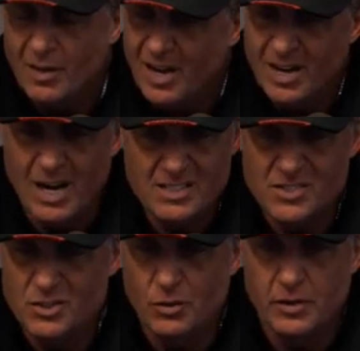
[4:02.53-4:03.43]
I
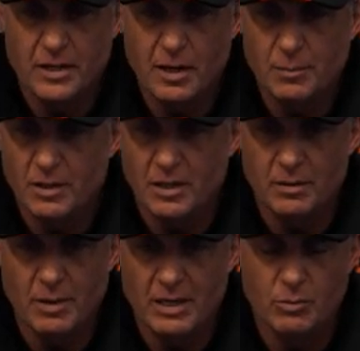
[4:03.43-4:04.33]
still think I'm going to
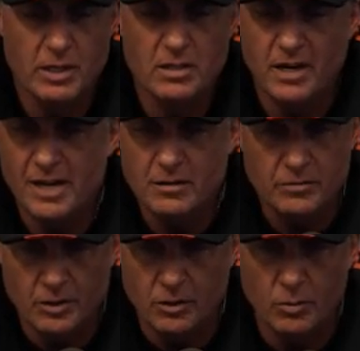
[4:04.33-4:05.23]
lean back. We didn't tackle
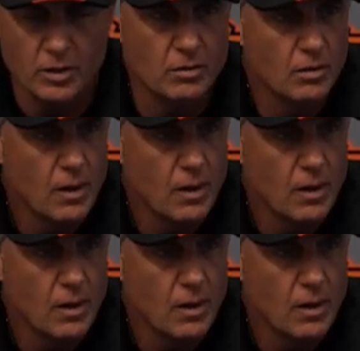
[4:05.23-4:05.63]
very well.